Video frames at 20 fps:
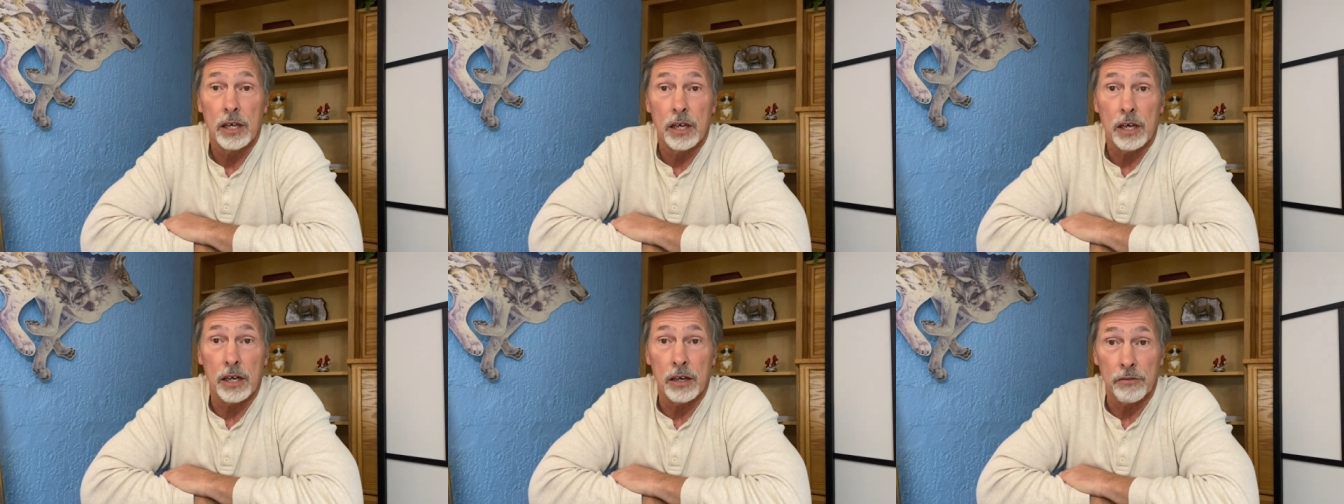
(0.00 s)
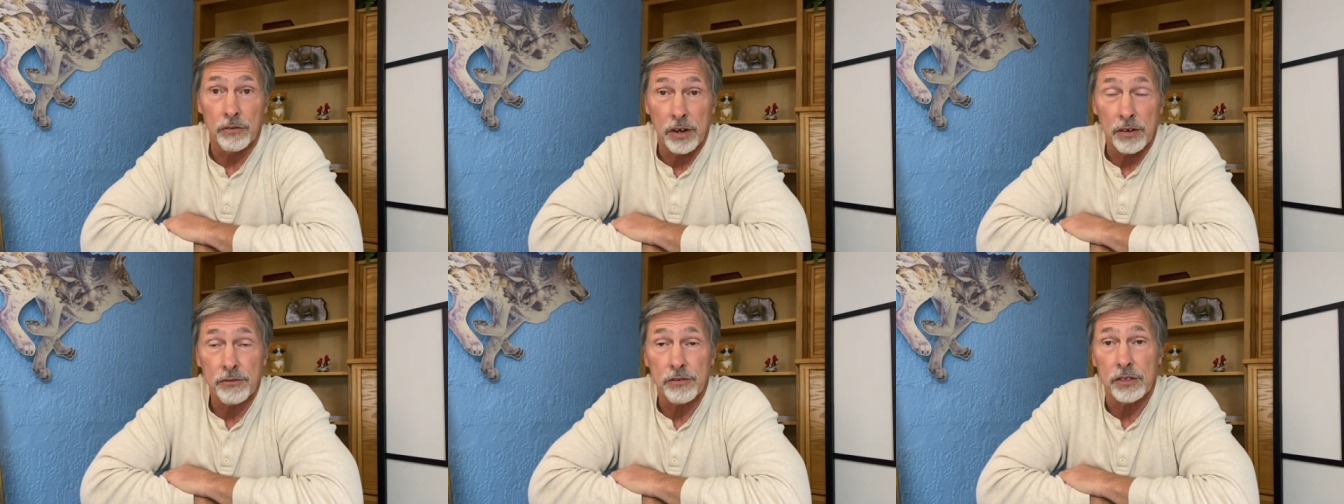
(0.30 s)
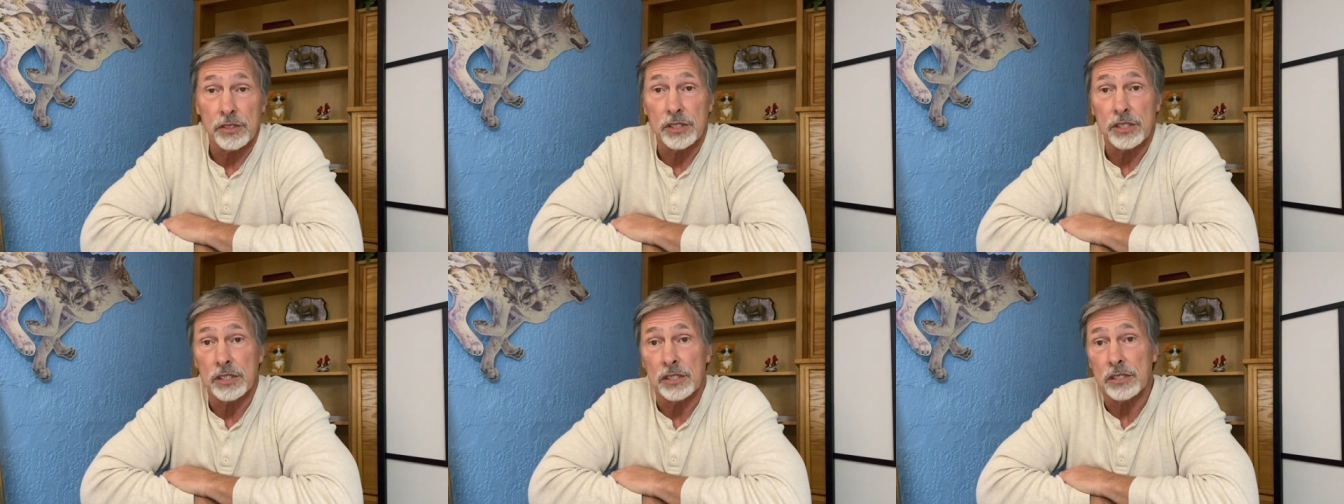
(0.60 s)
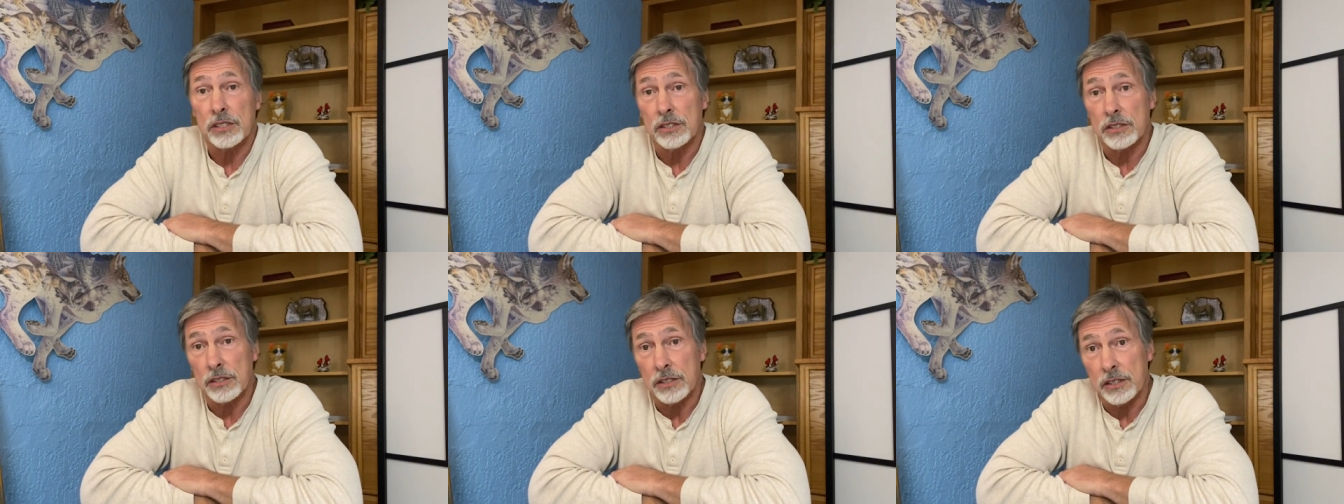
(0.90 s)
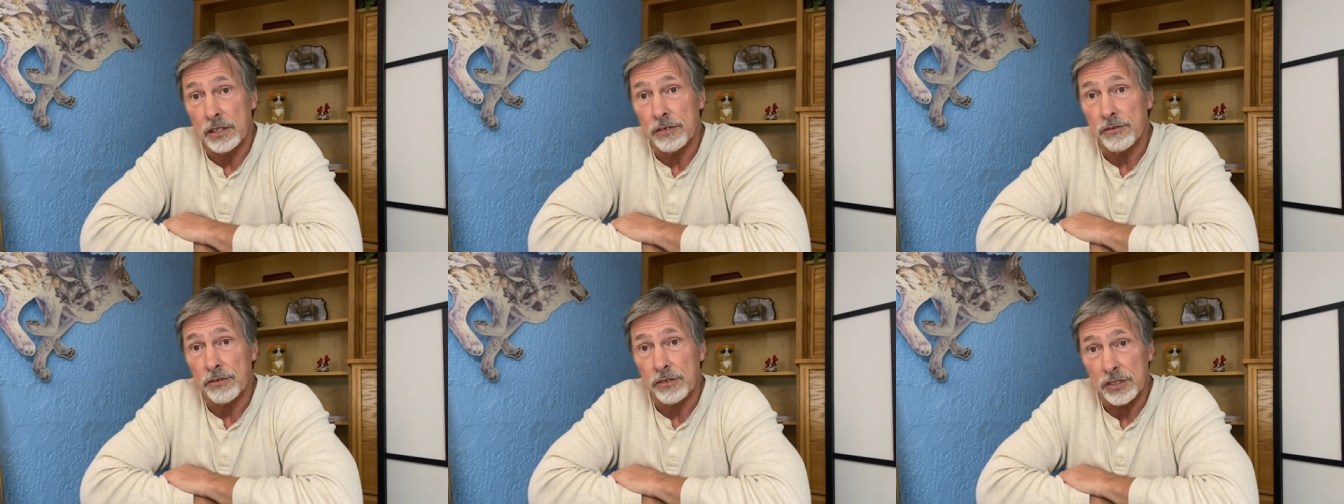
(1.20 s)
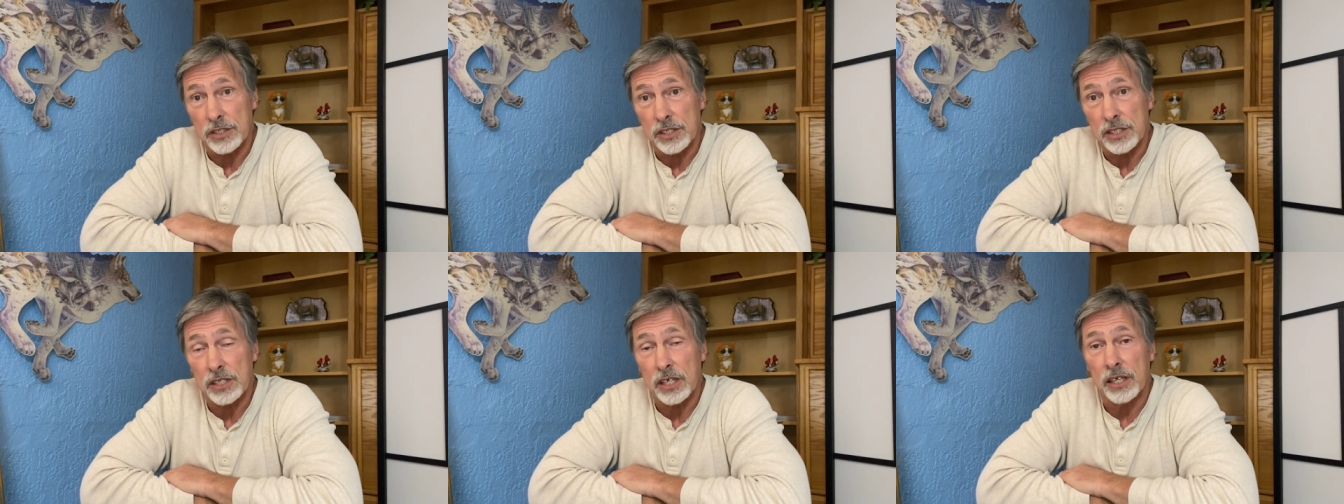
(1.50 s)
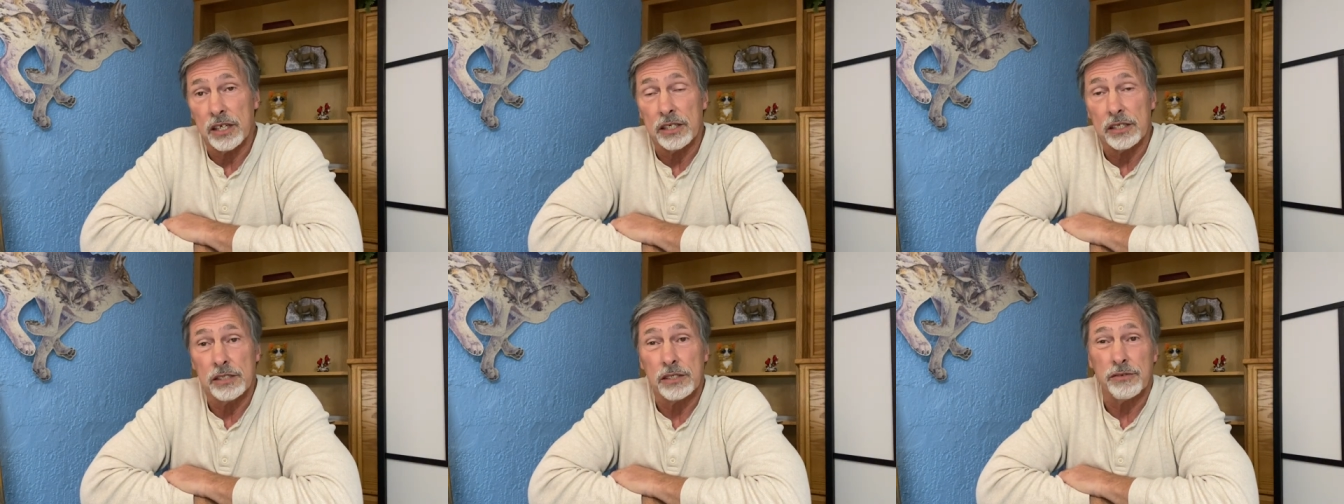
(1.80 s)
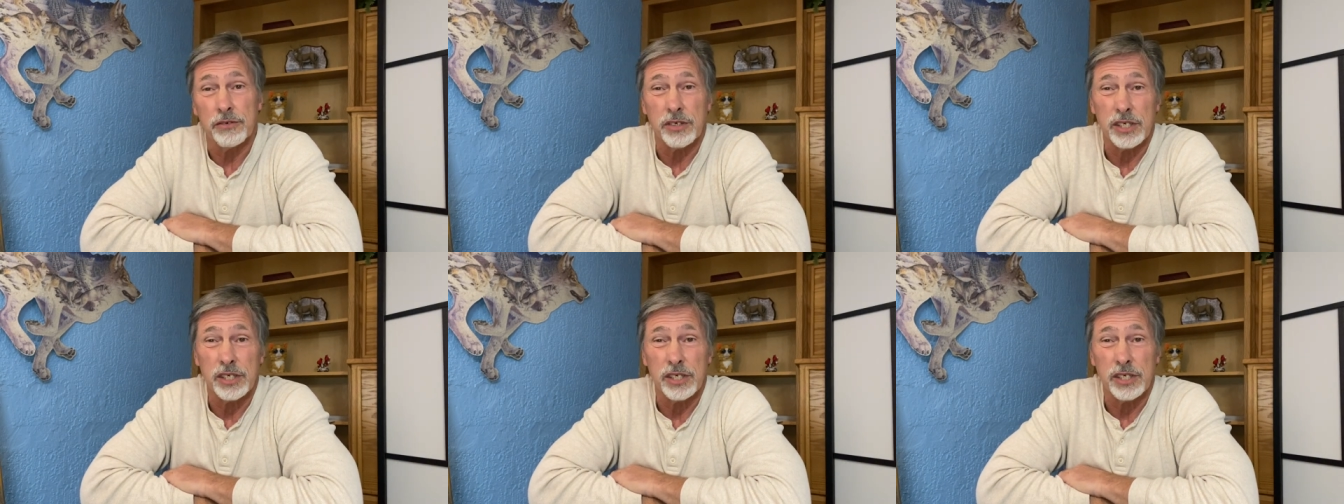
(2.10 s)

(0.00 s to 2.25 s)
uh, references to the different studies for